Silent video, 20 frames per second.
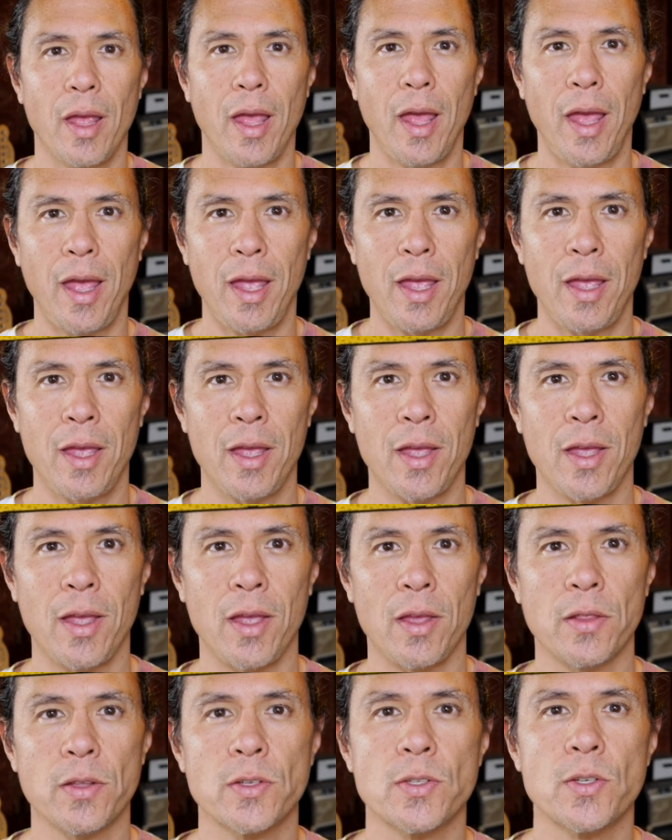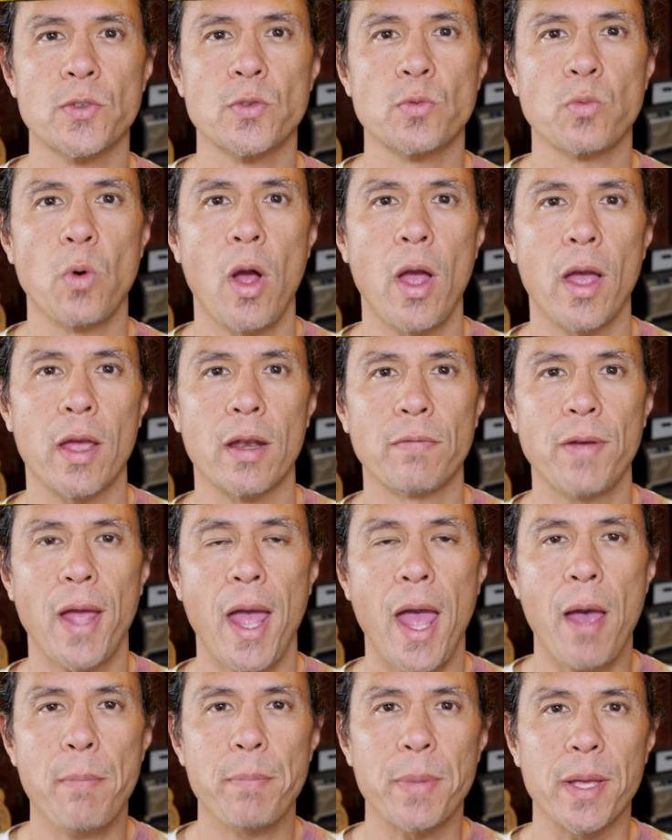Hey, this is Ryan of
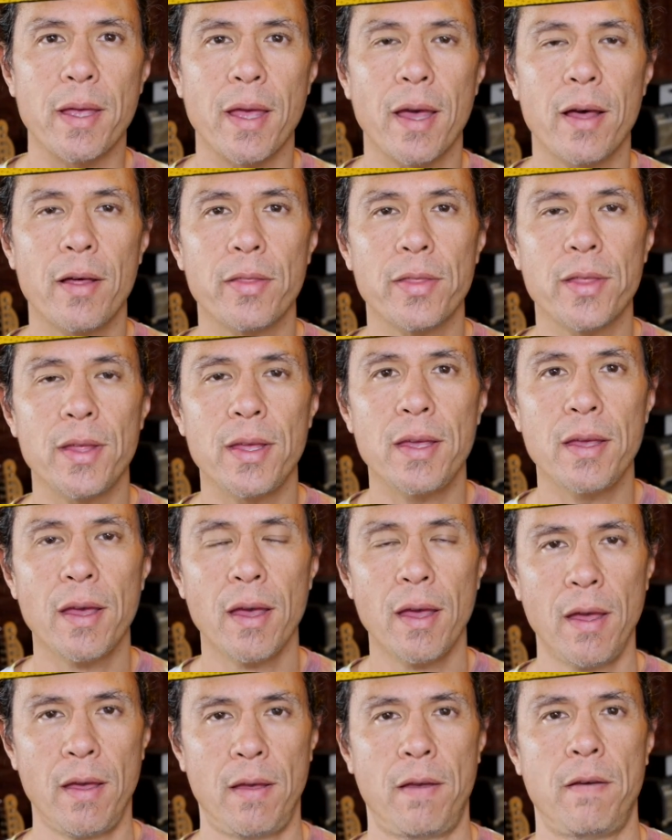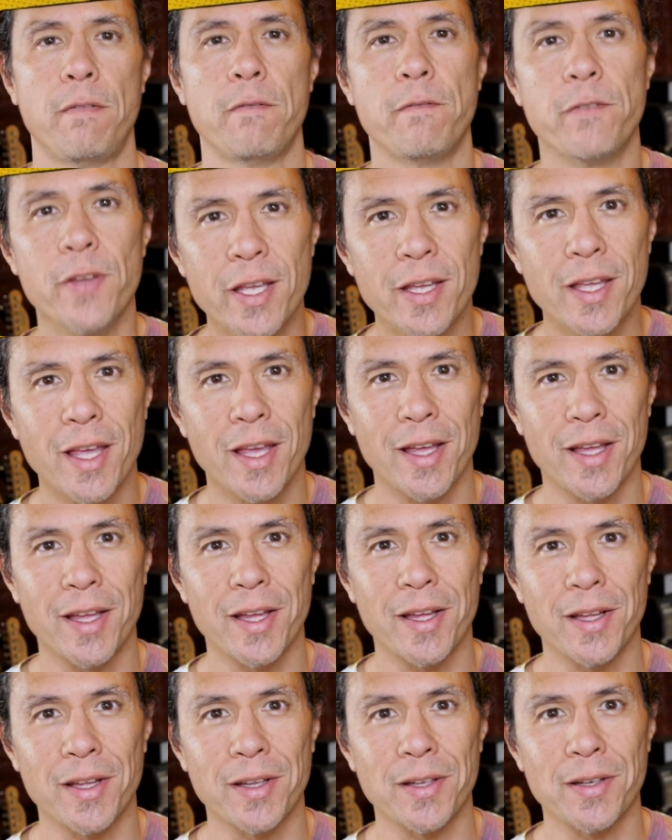Happy Healthy
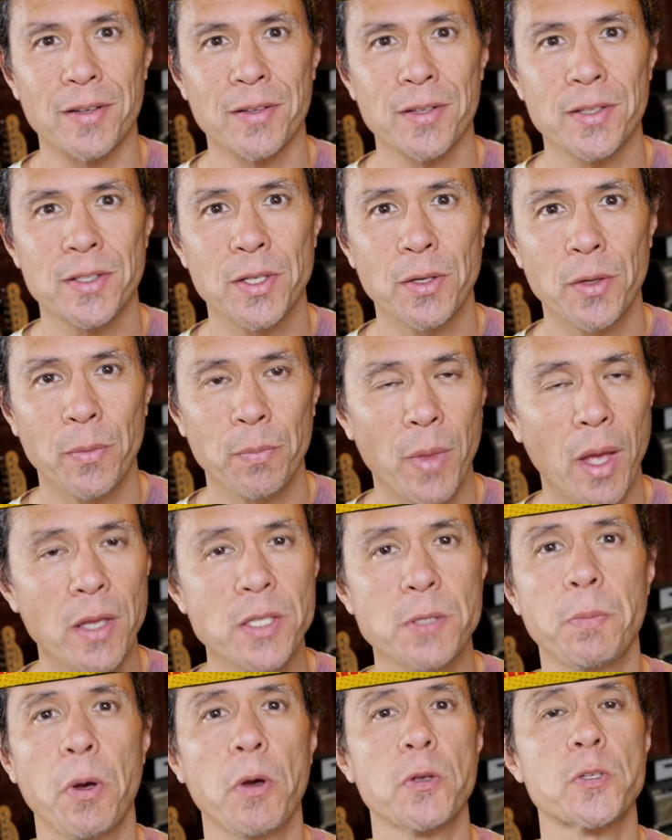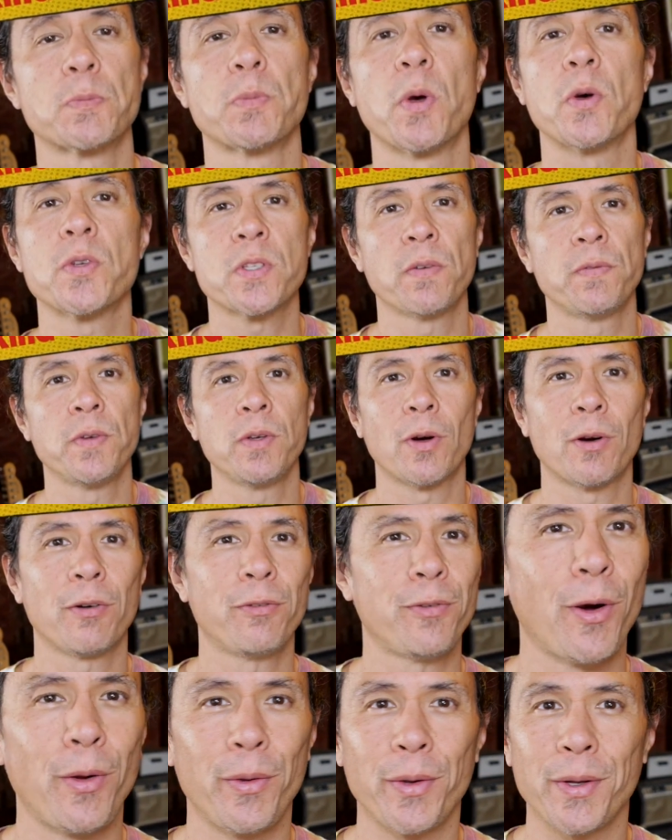Vegan. So I suppose most of you are
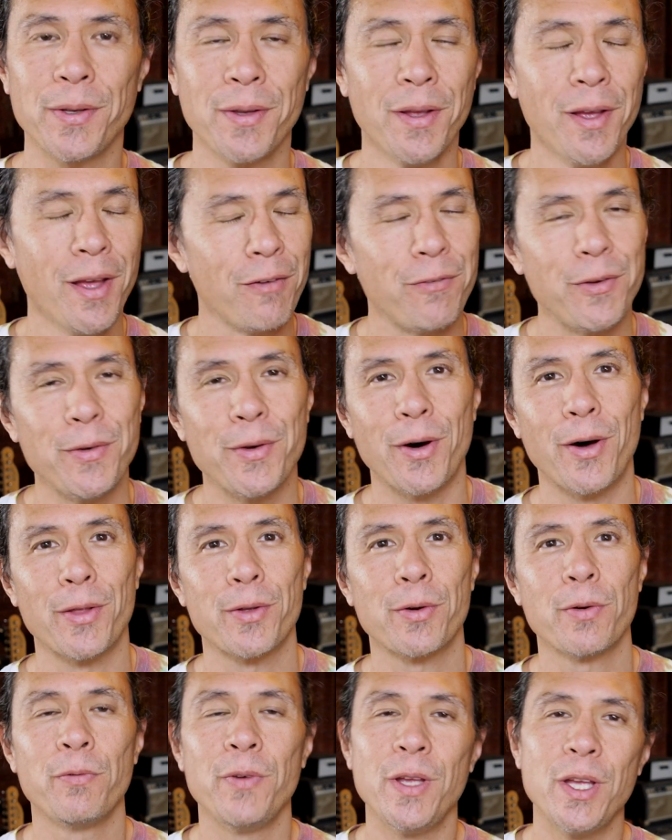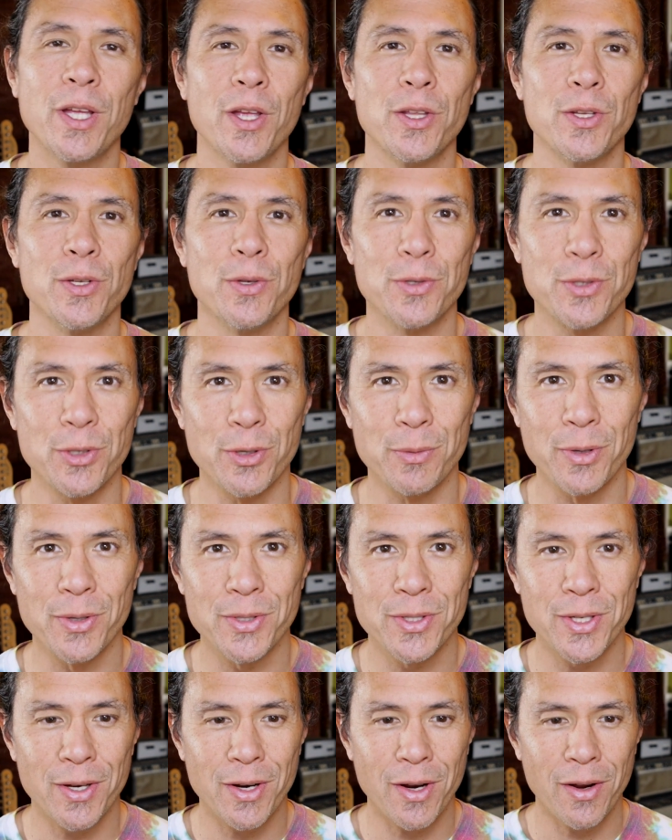following a few other vegan
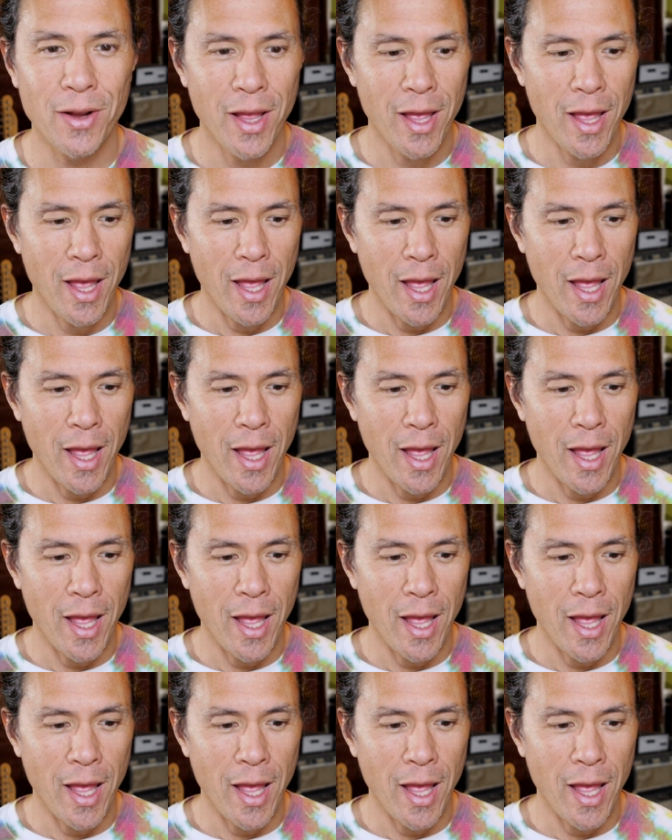YouTubers here,